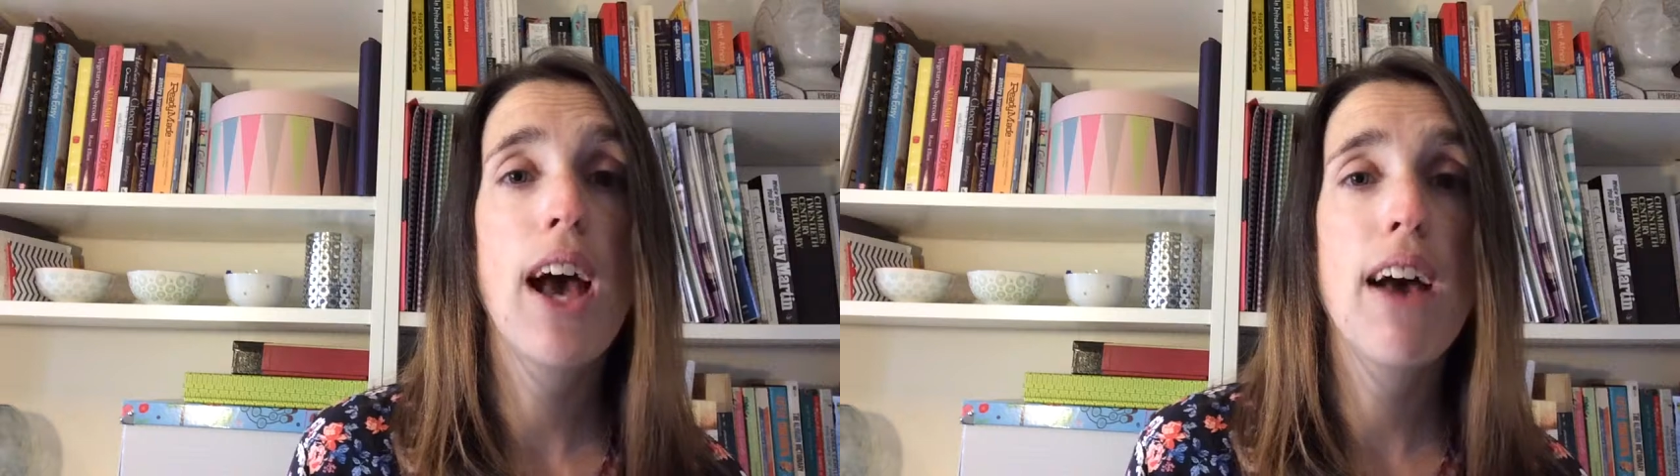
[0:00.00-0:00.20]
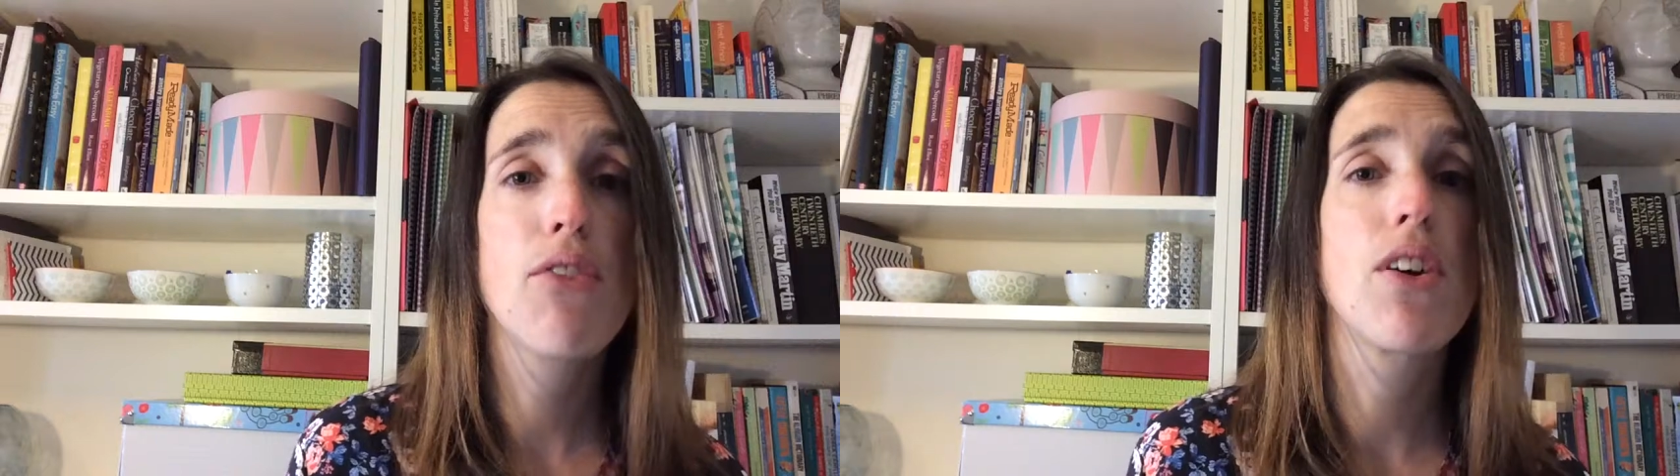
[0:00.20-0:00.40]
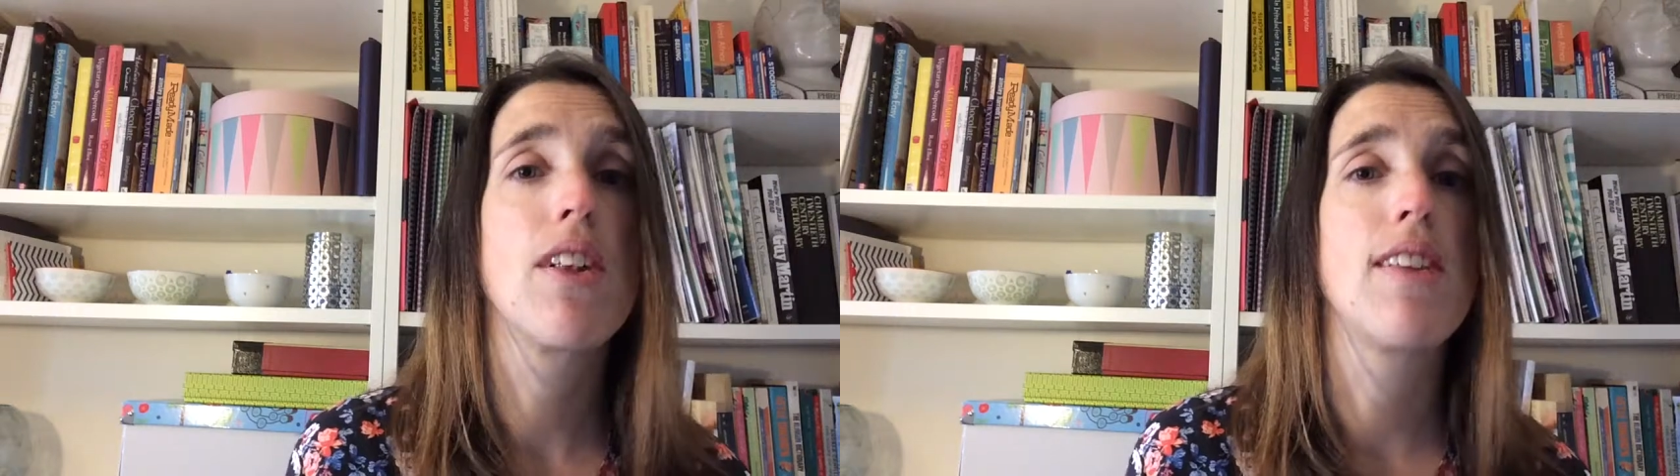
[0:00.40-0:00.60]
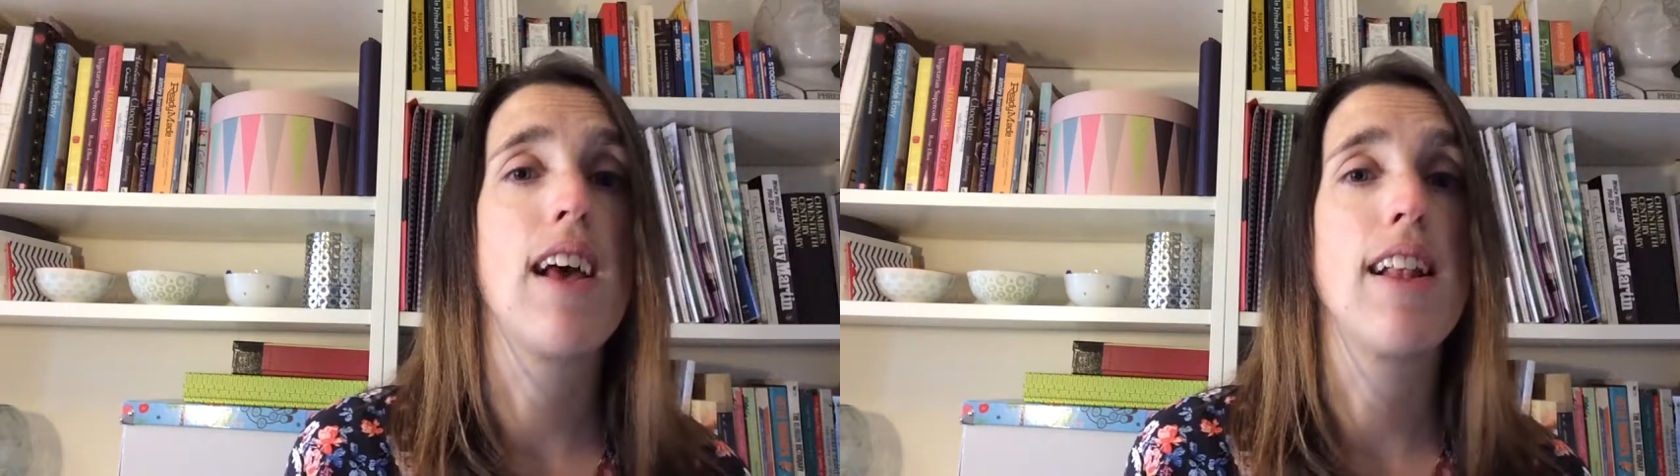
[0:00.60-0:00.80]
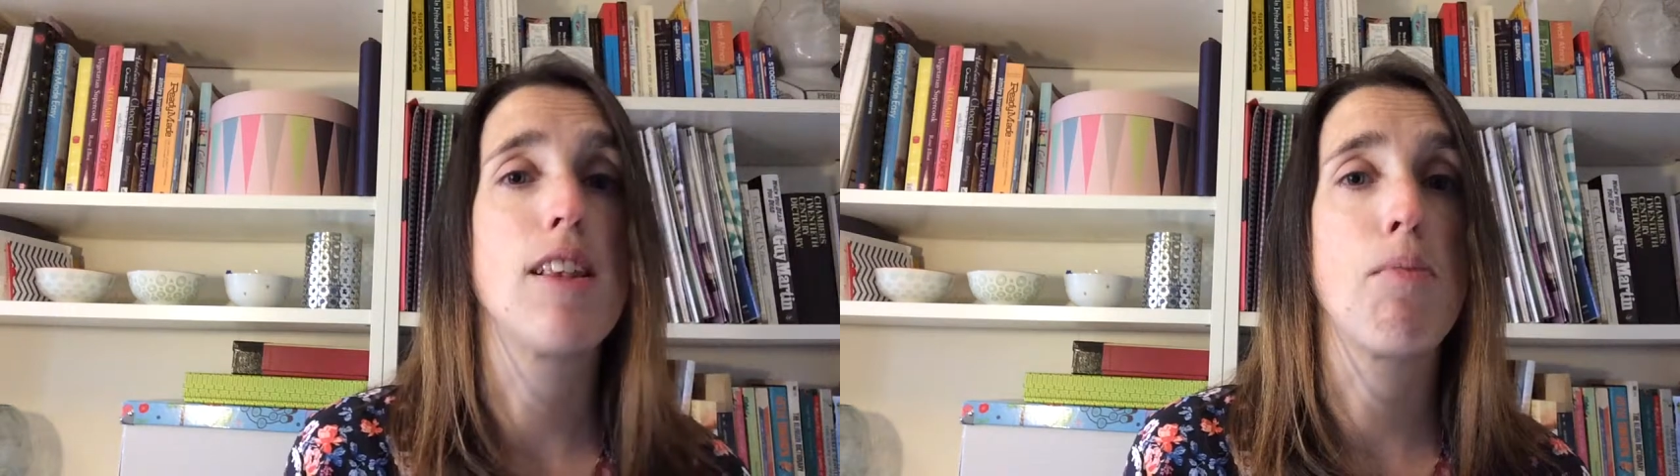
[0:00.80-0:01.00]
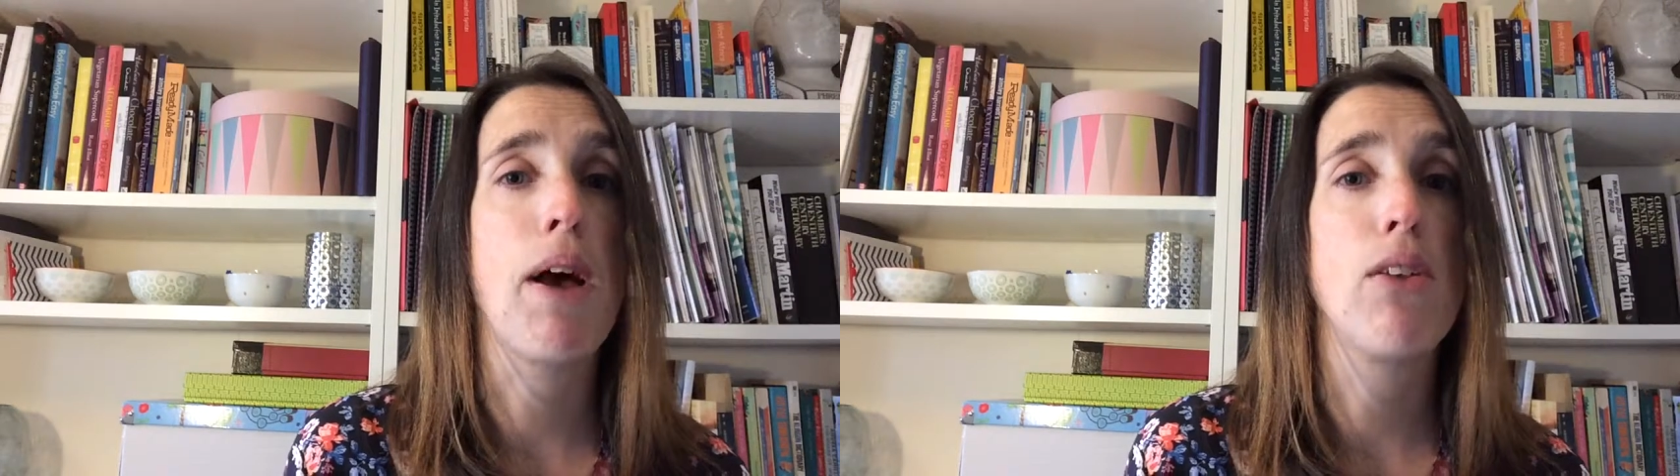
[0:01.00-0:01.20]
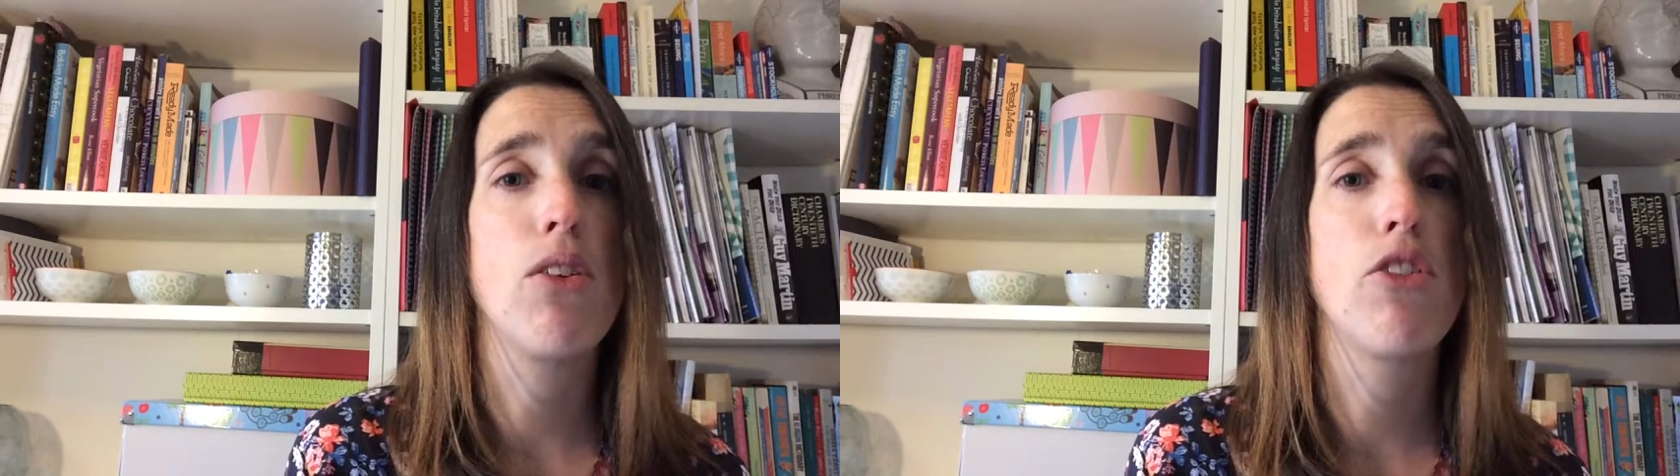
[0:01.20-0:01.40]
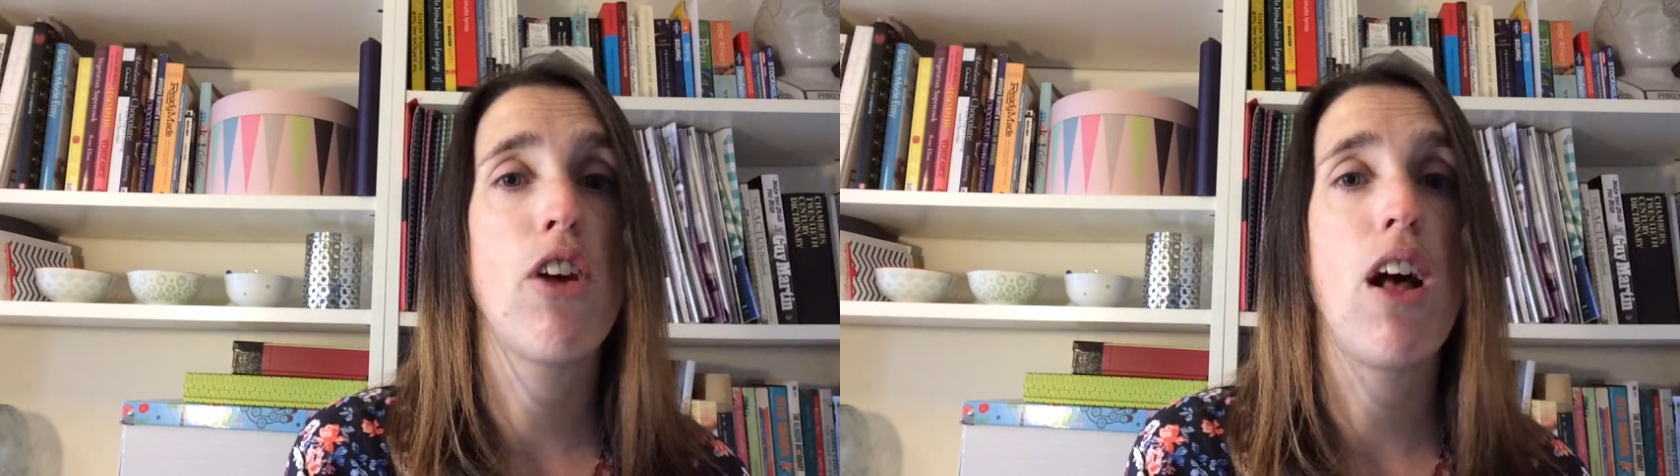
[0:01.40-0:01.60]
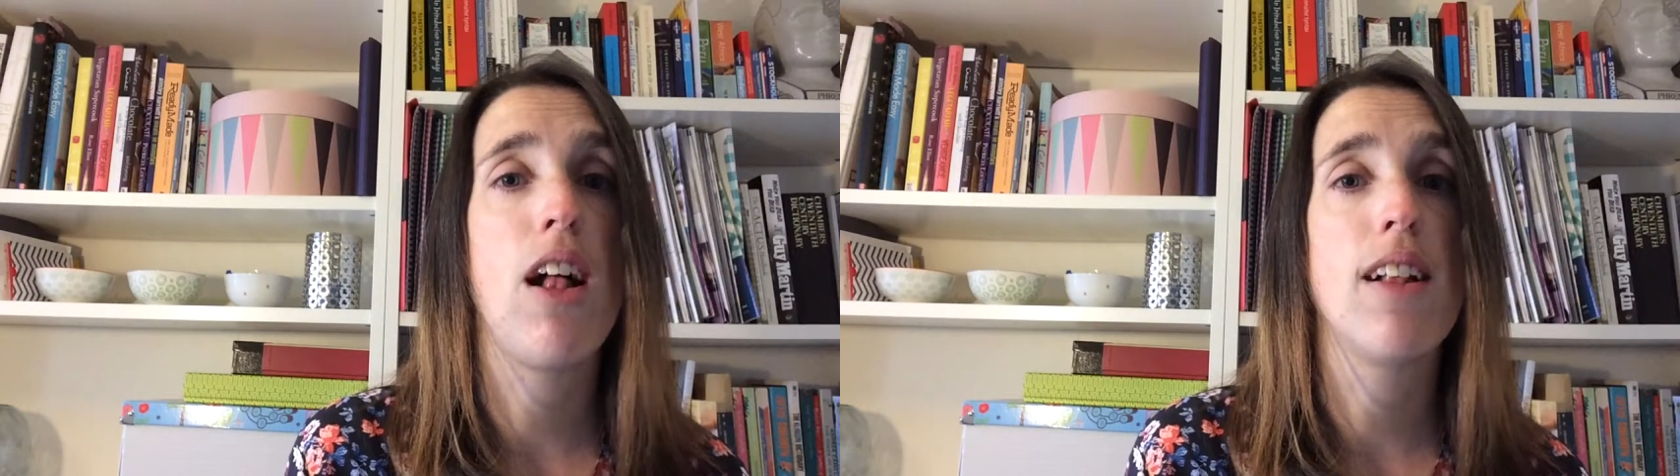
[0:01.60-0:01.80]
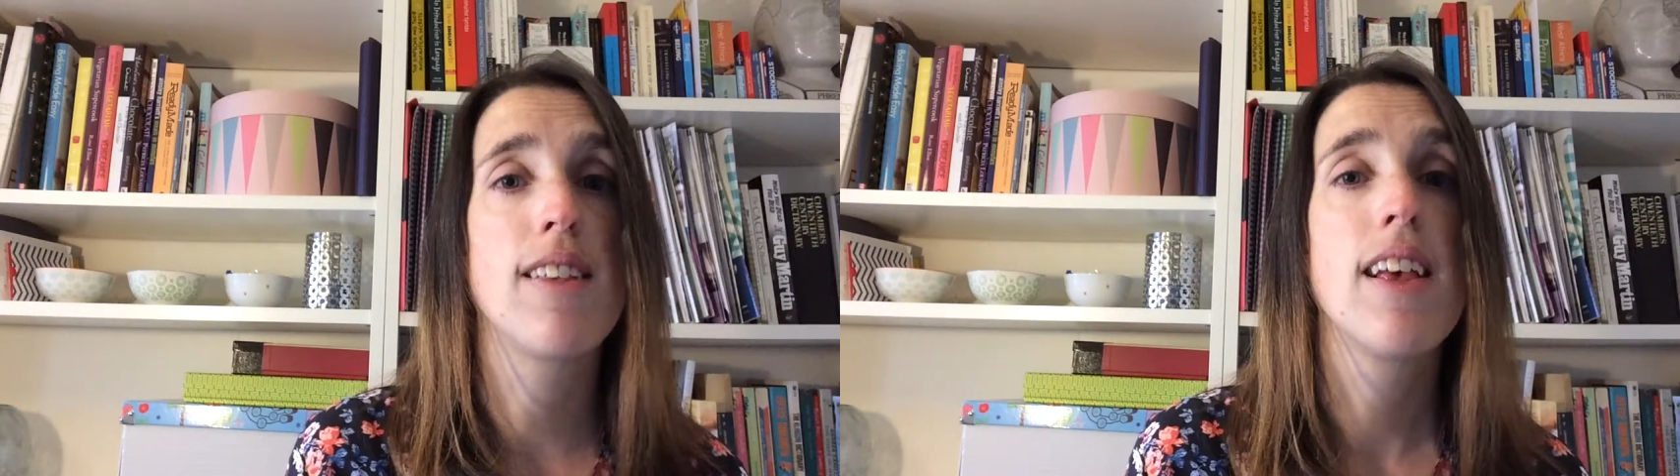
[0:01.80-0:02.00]
have concerns about your
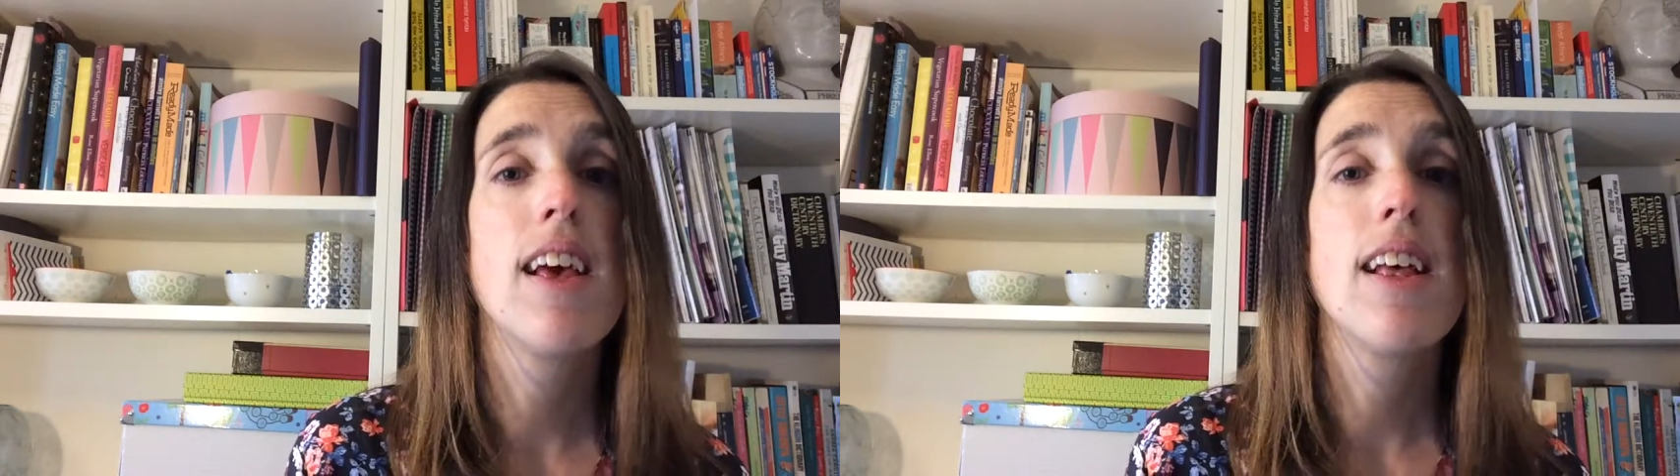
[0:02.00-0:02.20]
child's